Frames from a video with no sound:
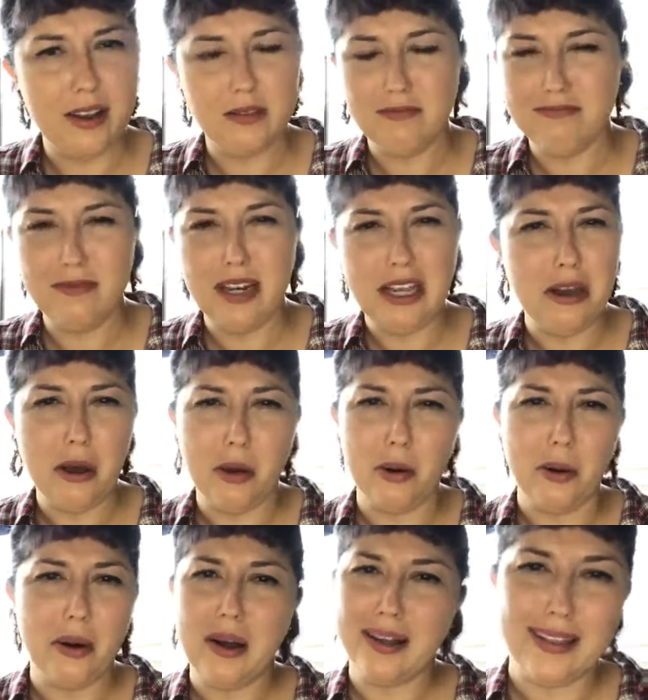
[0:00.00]

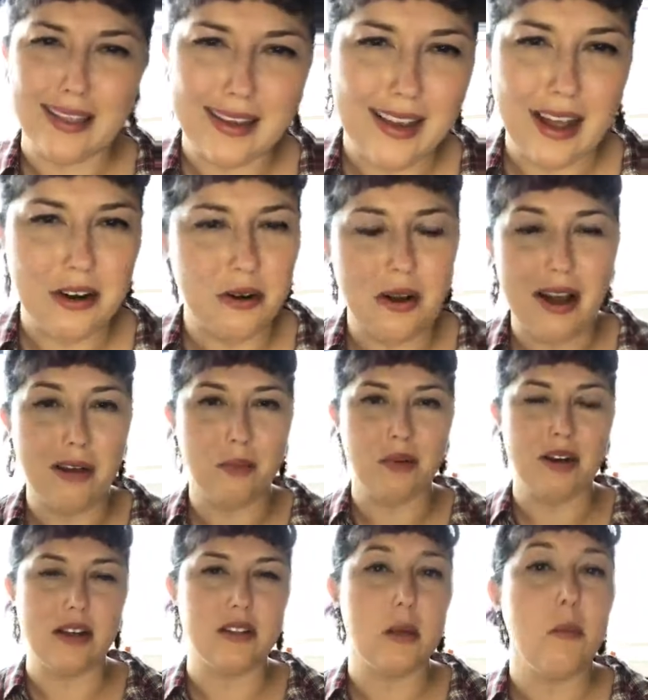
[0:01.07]
Neo, I think, I don't know how to
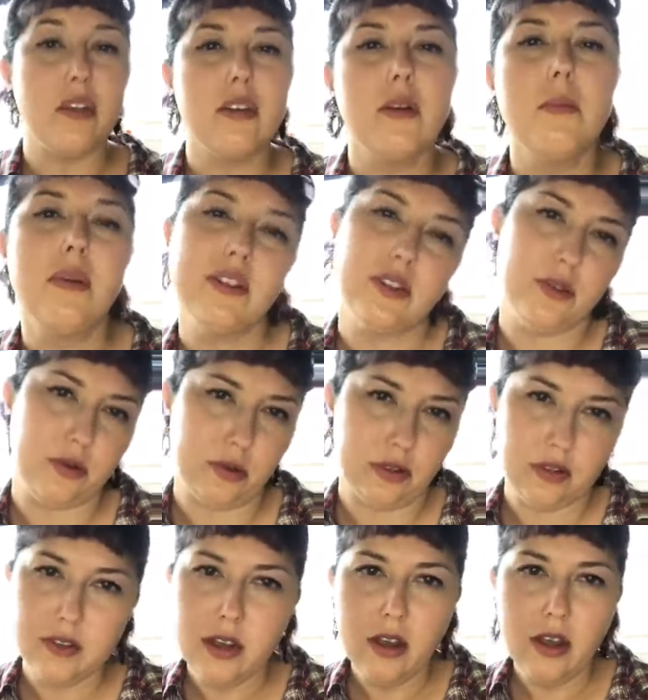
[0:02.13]
pronounce it, but there are a bunch of
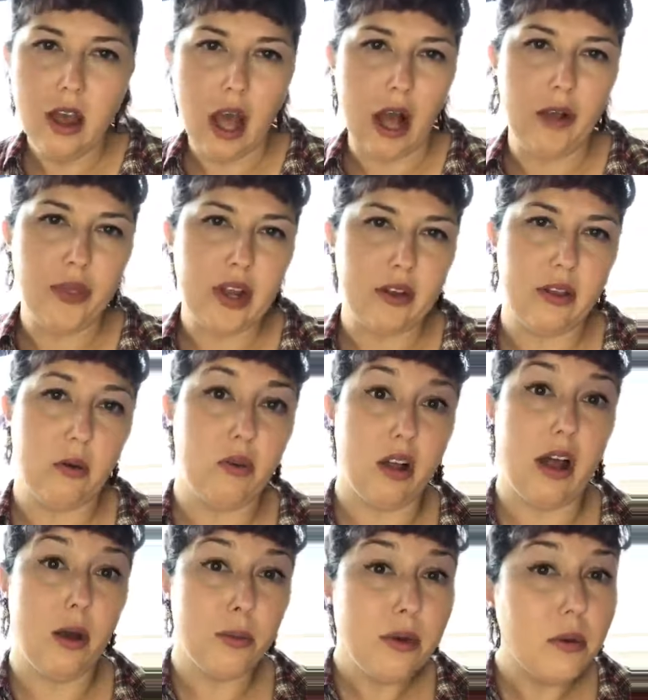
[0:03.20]
tools out there that will
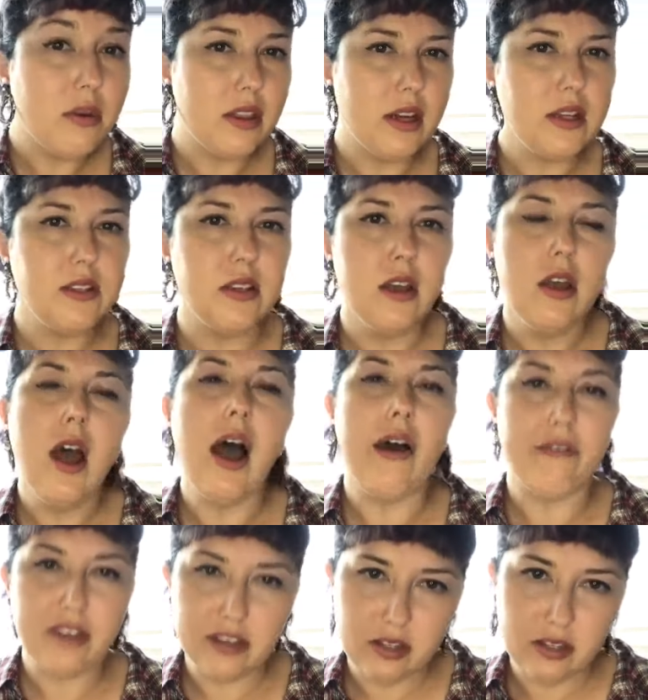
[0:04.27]
help you with this.
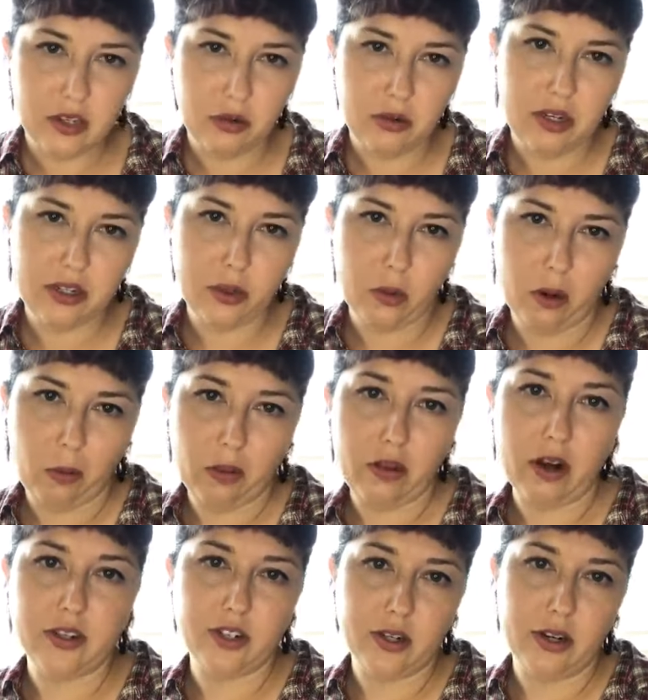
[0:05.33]
Obviously, you need to work with your
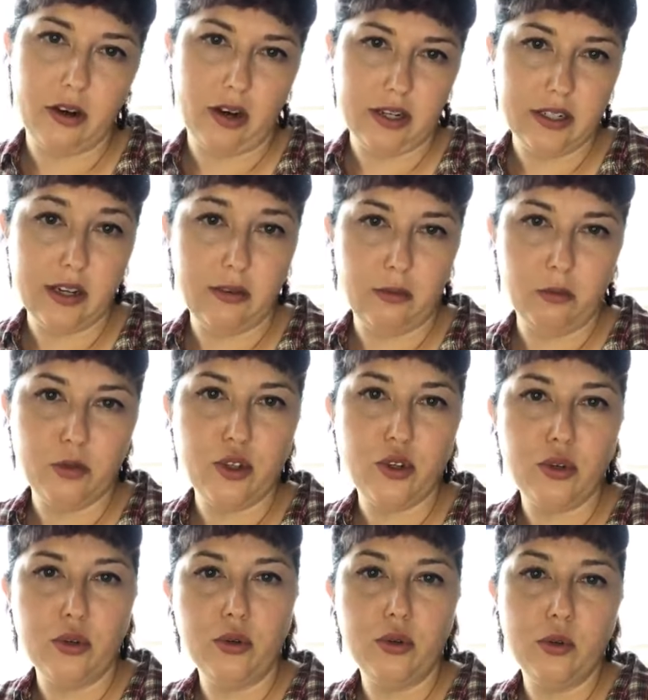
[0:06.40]
engineering team
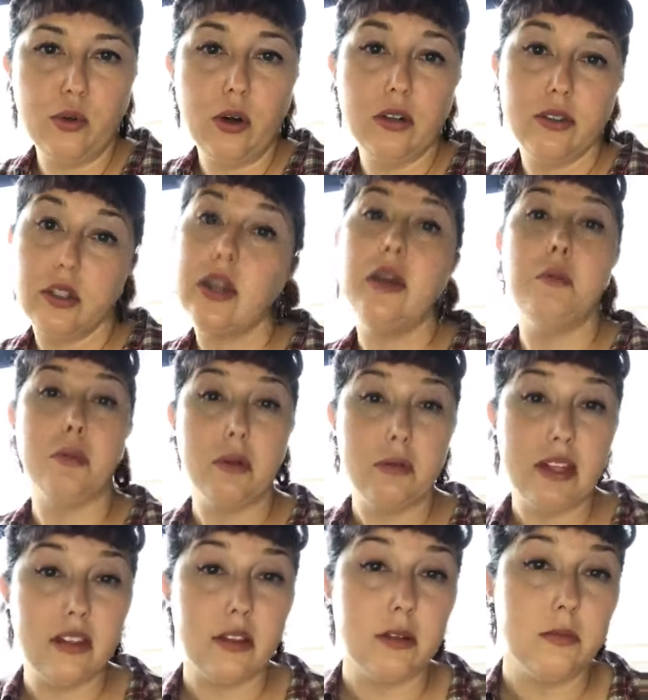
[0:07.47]
to
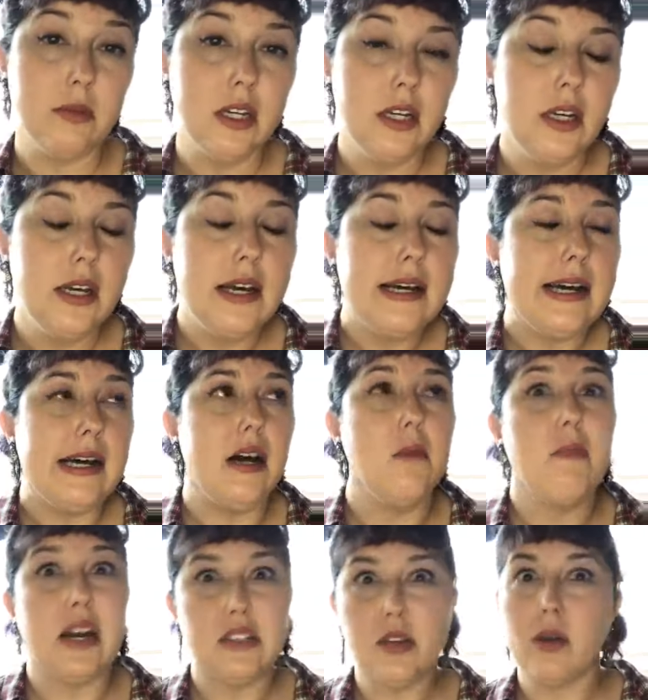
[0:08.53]
implement them.
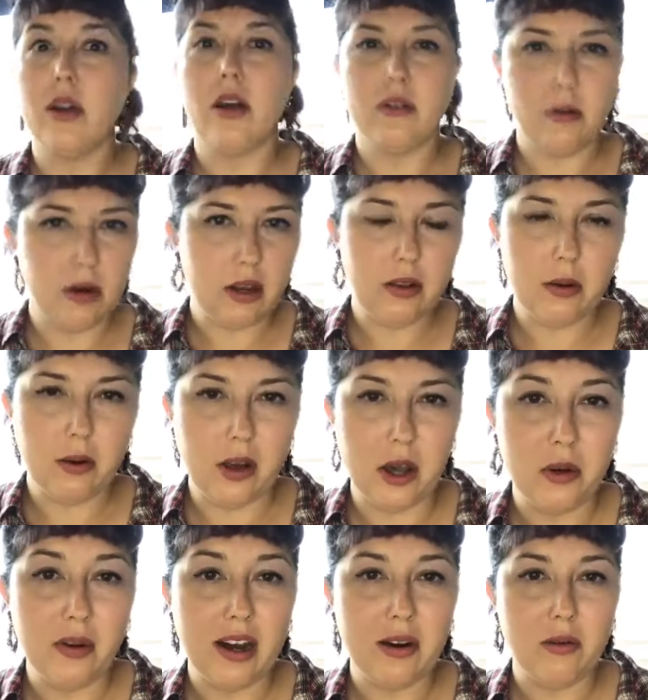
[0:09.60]
That's another really good
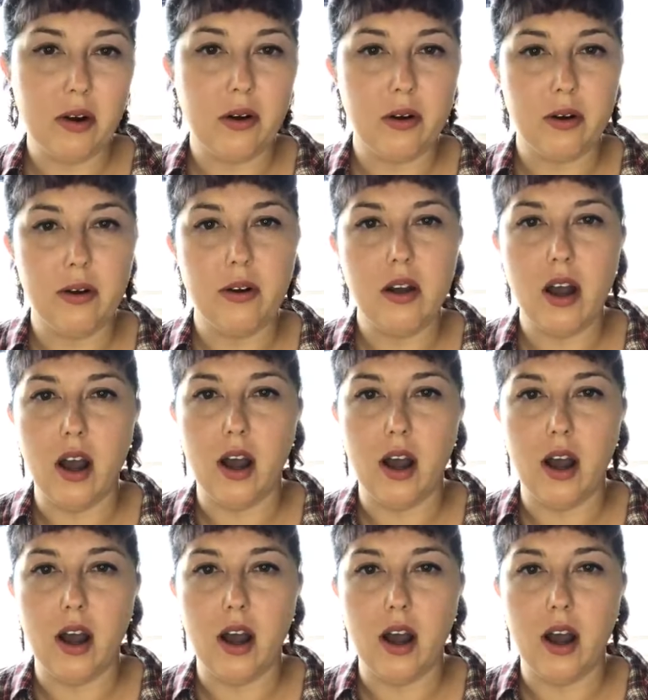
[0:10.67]
way to recruit.